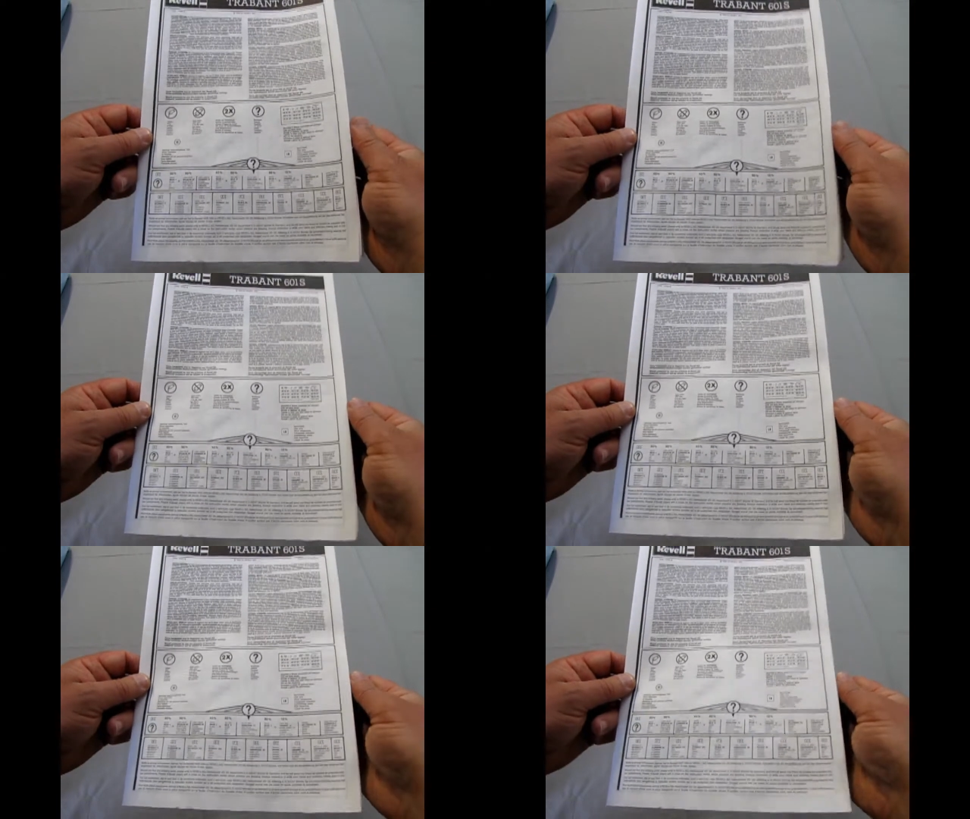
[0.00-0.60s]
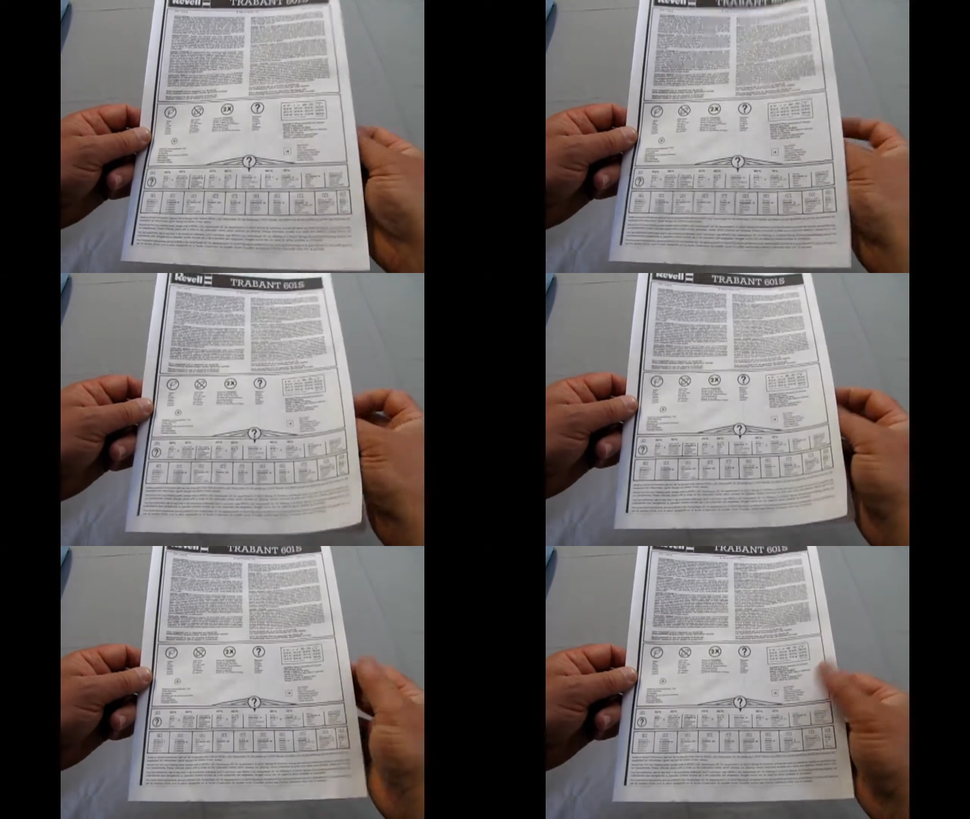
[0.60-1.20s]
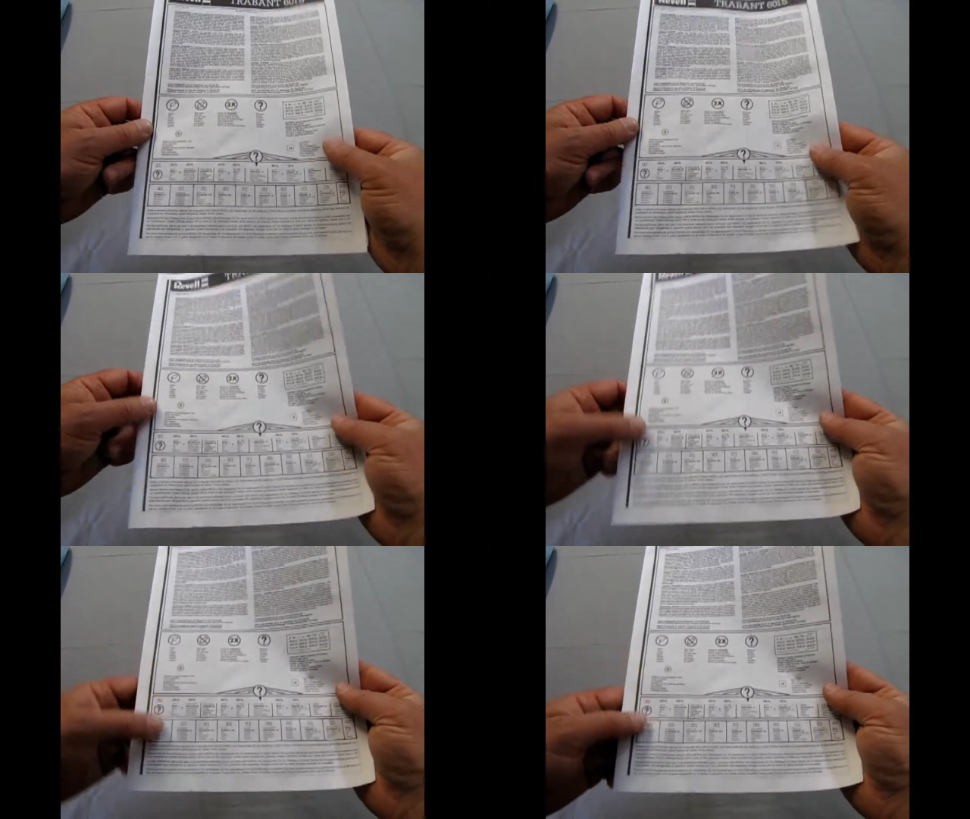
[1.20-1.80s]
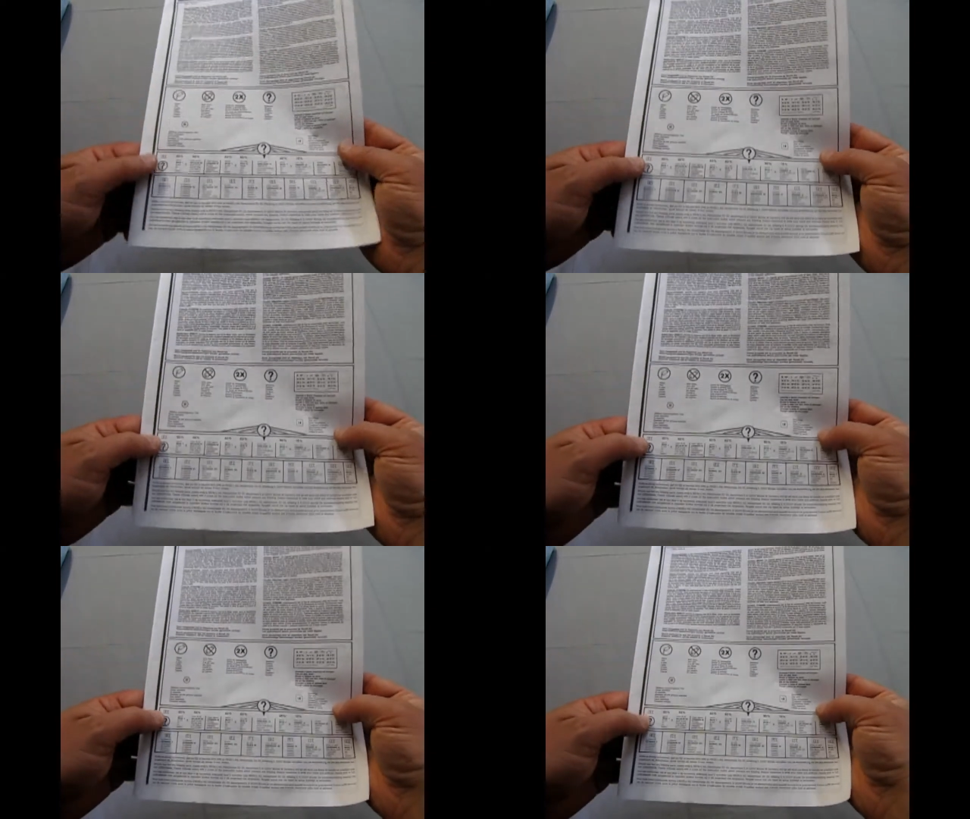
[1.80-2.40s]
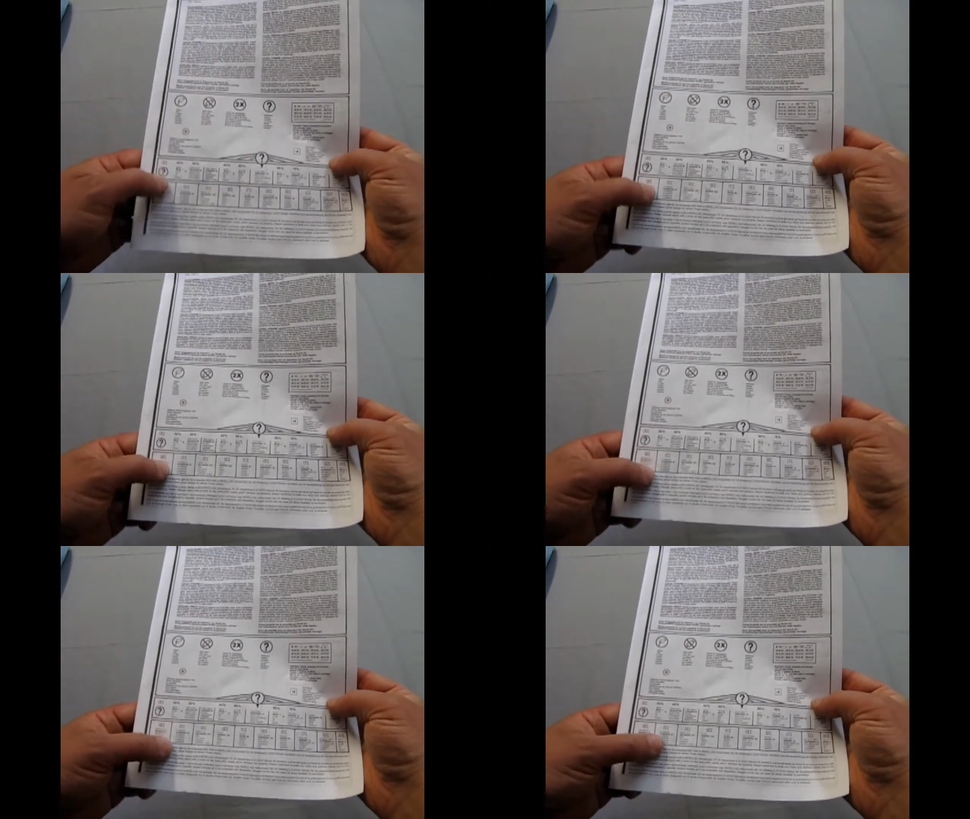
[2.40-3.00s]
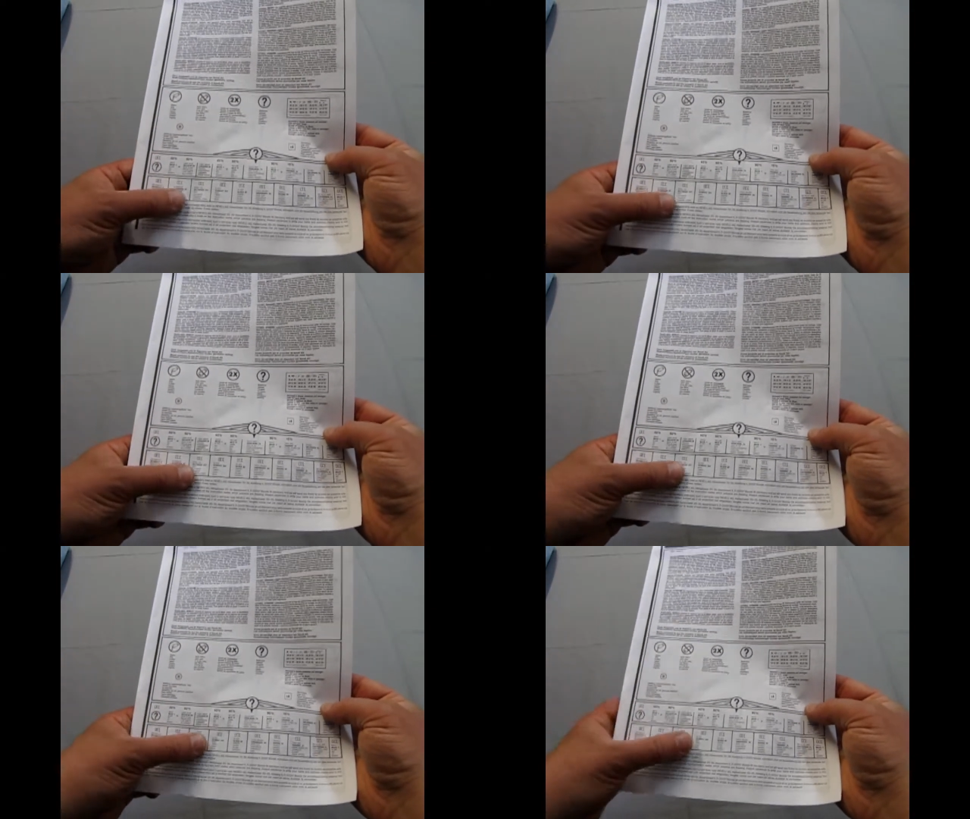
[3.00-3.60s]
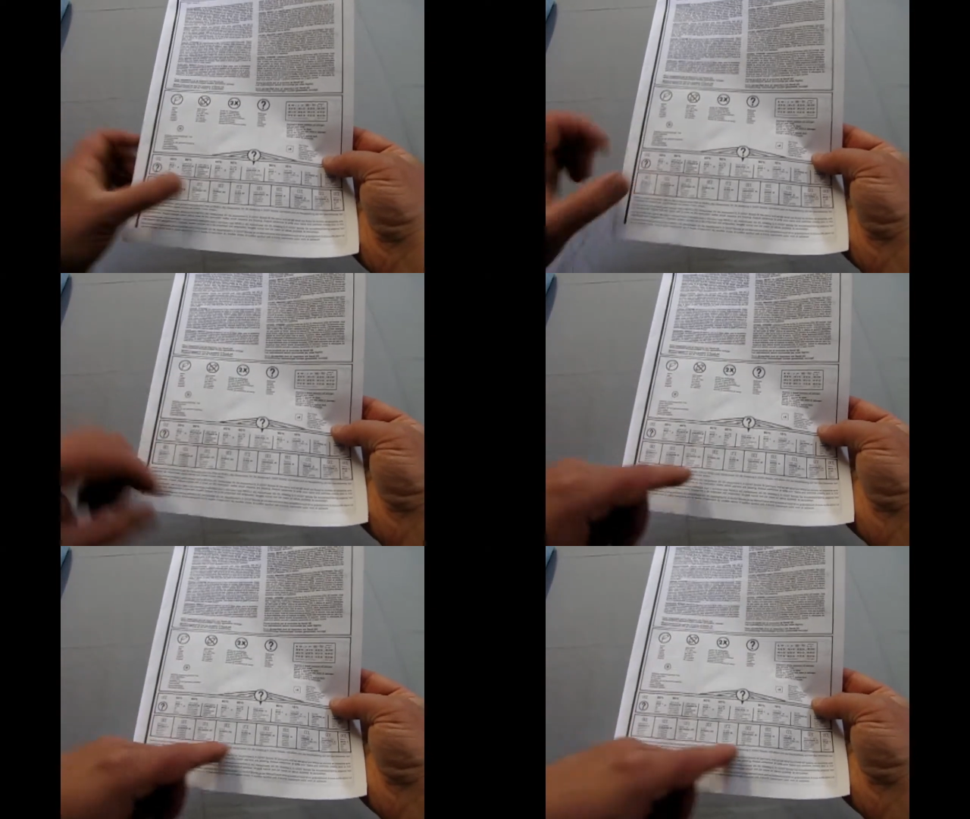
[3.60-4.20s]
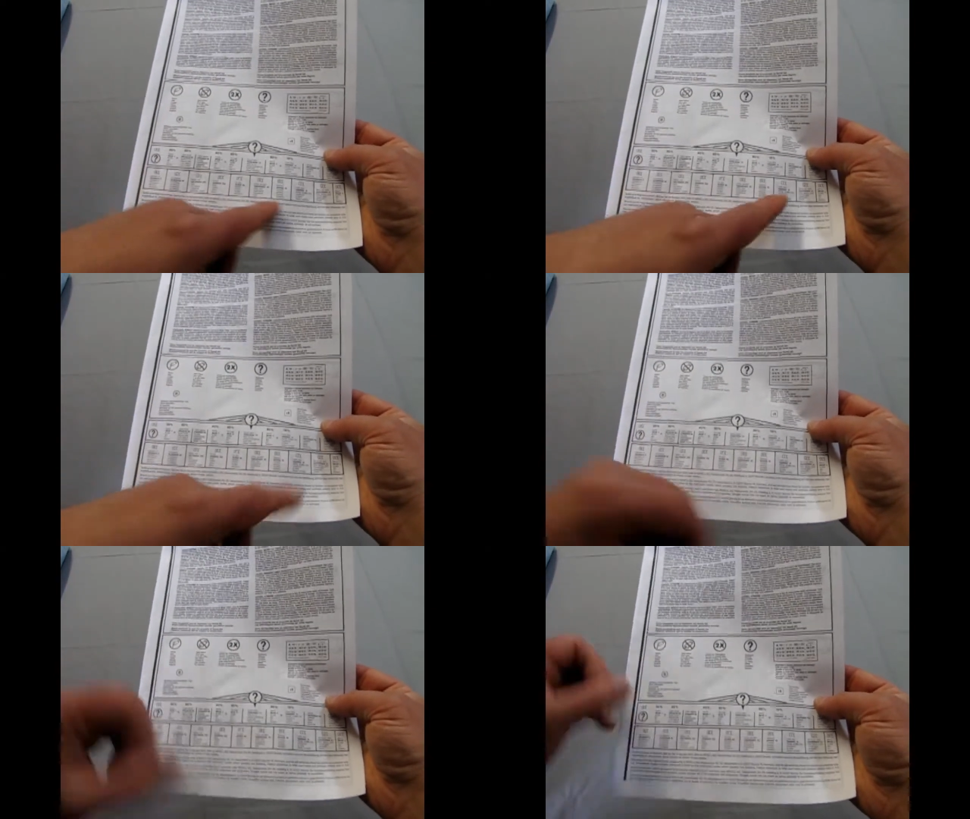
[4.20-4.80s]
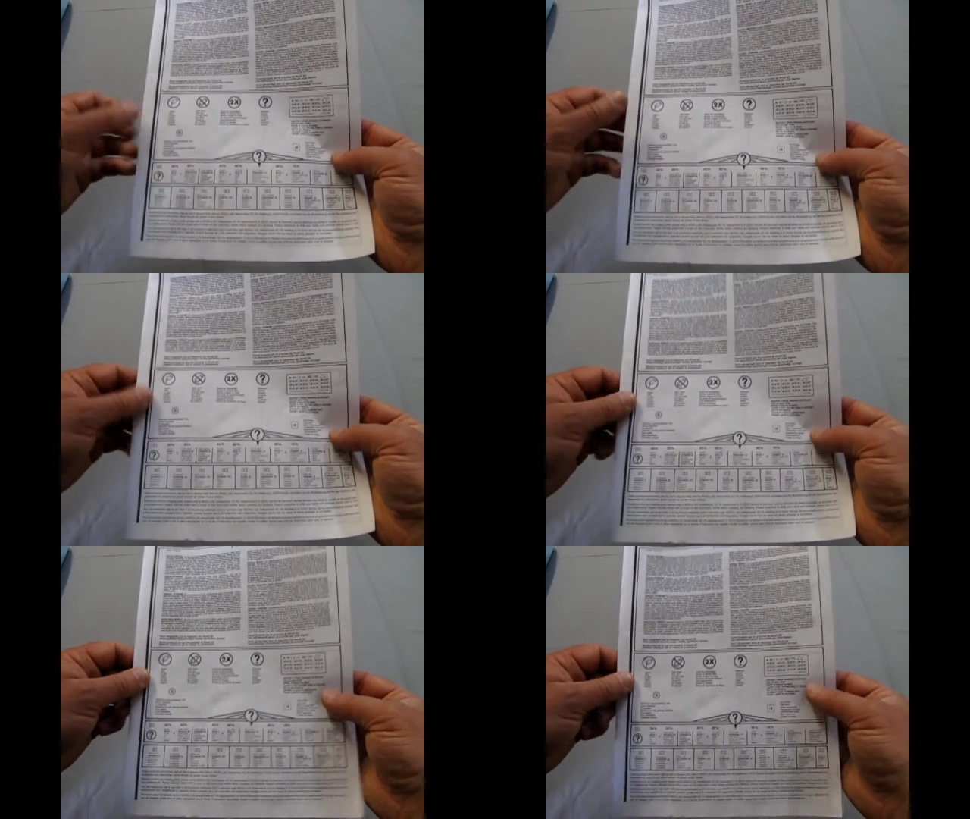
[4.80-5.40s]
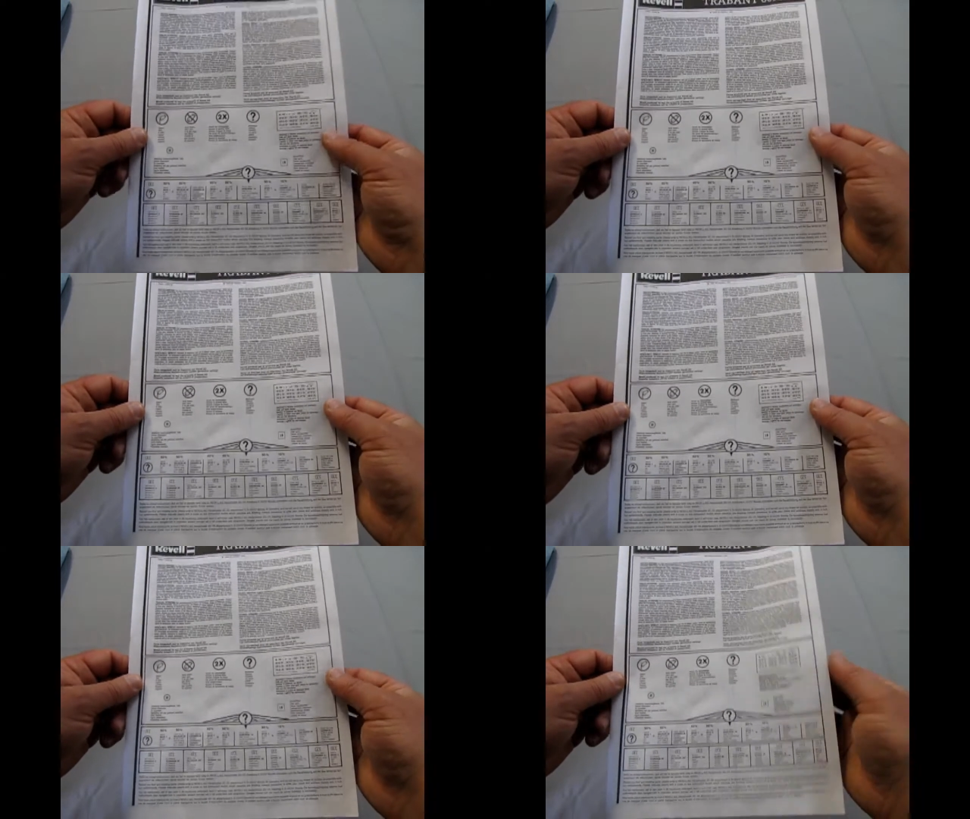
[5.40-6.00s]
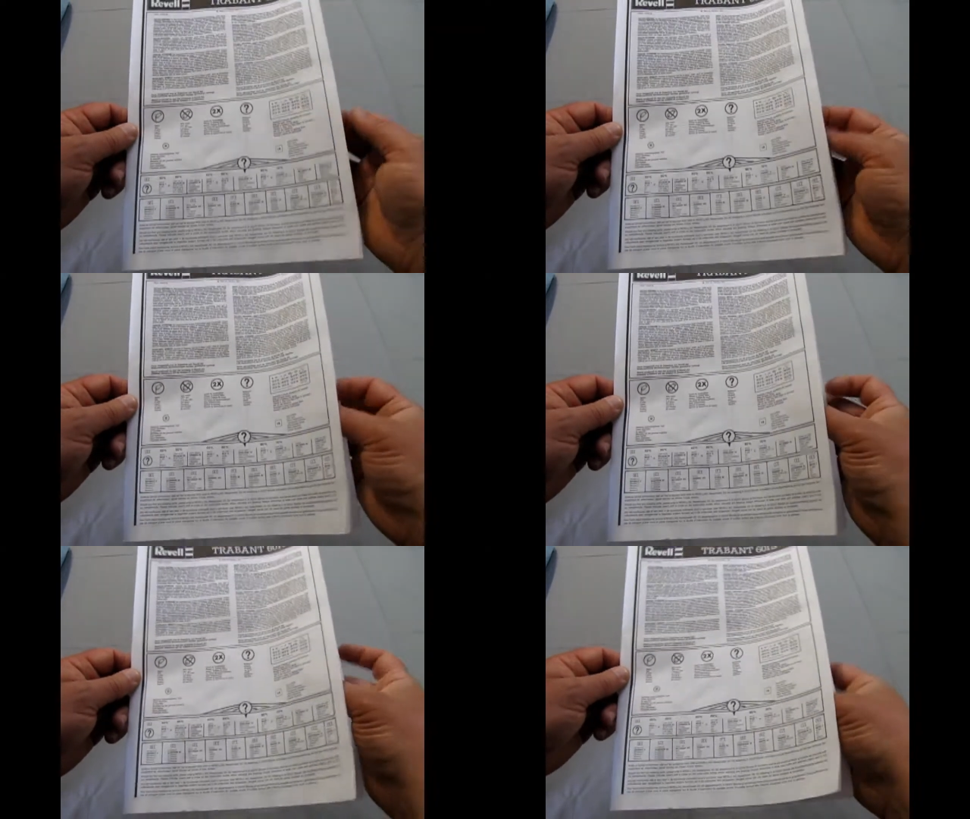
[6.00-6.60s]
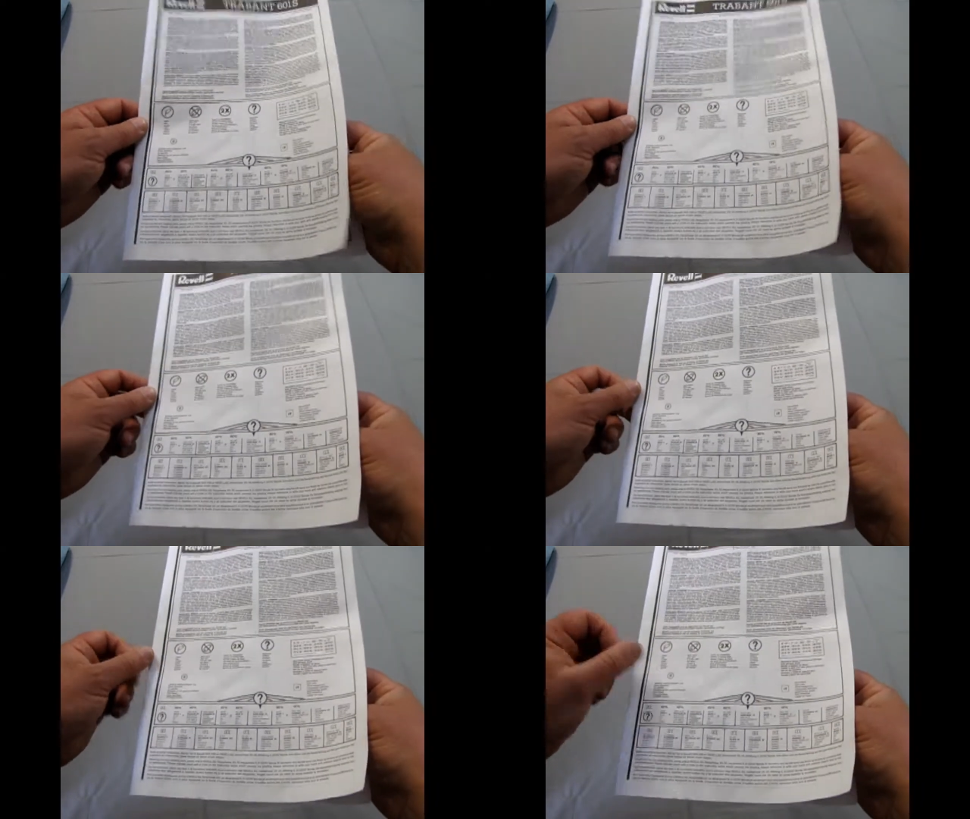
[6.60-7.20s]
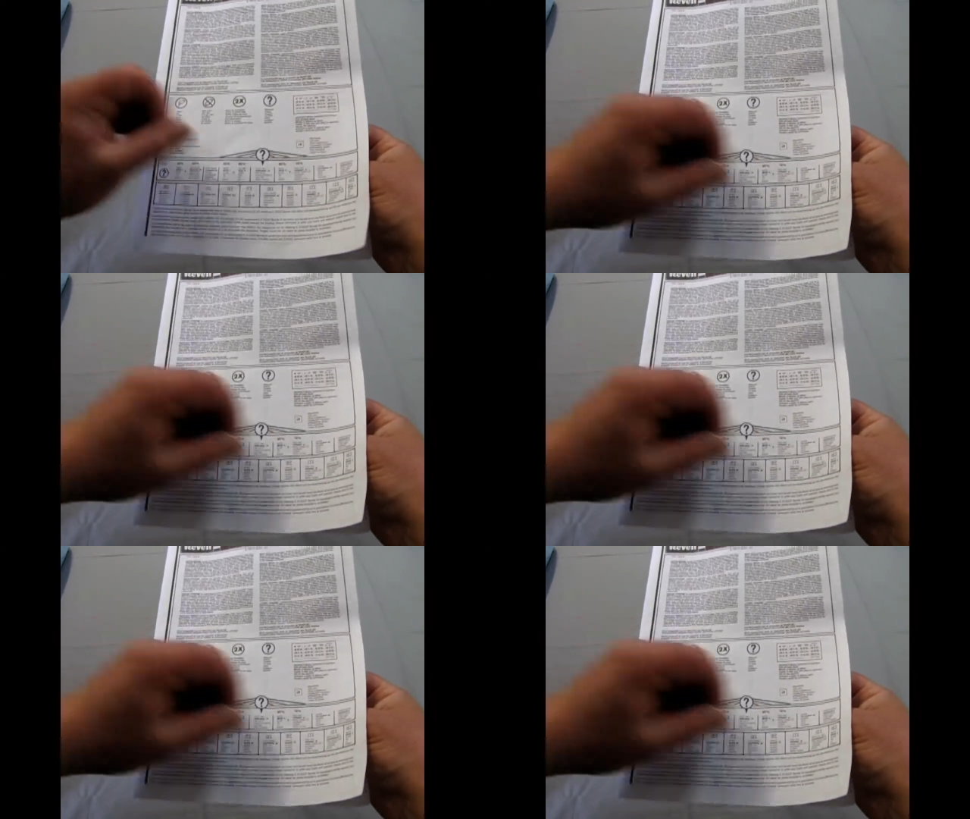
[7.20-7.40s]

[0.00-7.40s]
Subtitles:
Nobody's mouth can be seen.